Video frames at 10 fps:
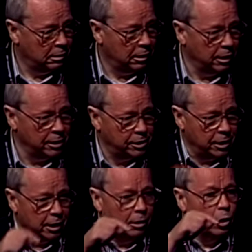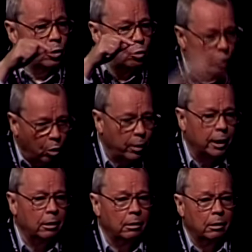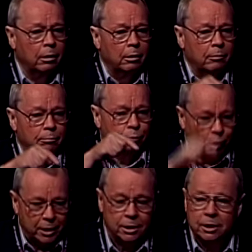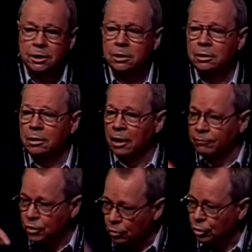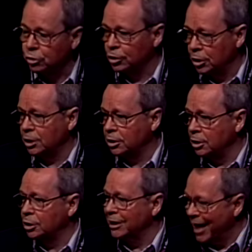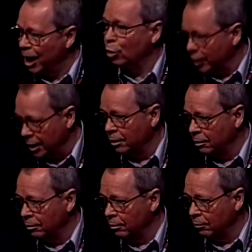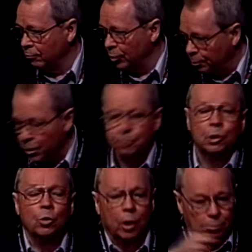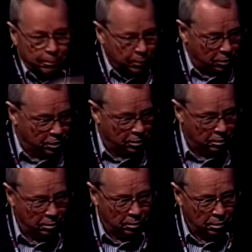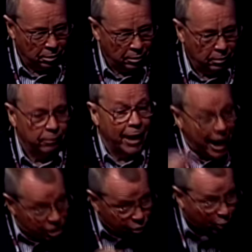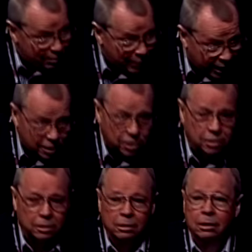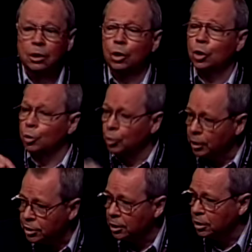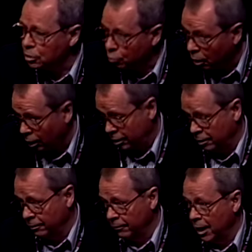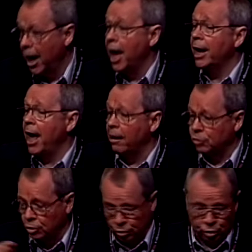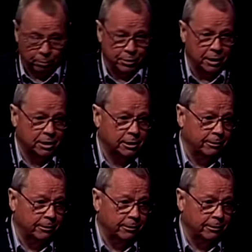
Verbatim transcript: It is the growing presence of social justice and equity for the people who are members. That's what makes communities work and have social peace.